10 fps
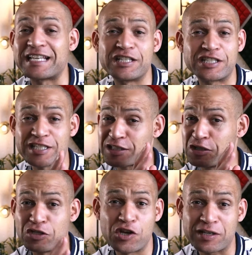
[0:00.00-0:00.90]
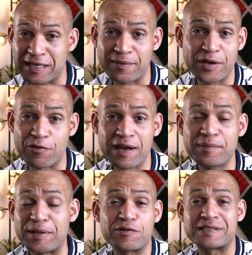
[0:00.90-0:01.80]
and you're just not coming
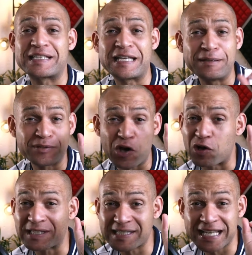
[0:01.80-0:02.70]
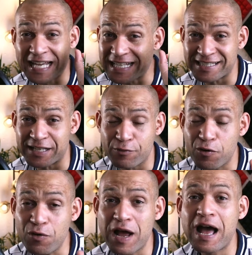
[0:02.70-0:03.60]
right because it keeps on saying
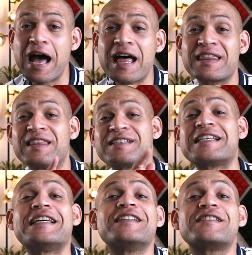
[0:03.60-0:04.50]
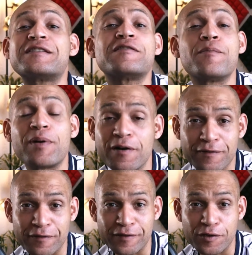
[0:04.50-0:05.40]
zero, this is the
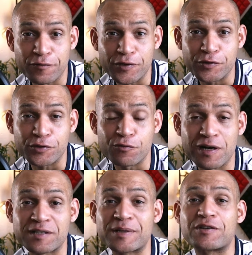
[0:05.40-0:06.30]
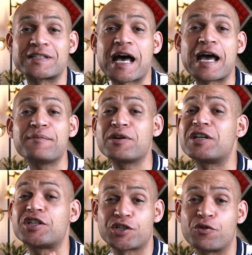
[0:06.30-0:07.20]
perfect video for you to watch because I'm going
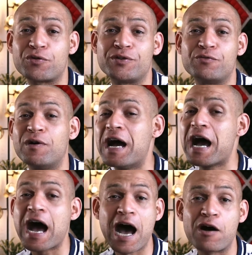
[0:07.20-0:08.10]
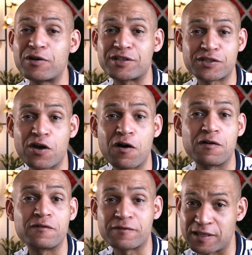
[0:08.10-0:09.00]
to show you how to
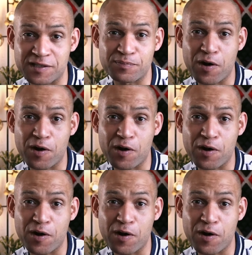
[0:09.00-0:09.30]
solve this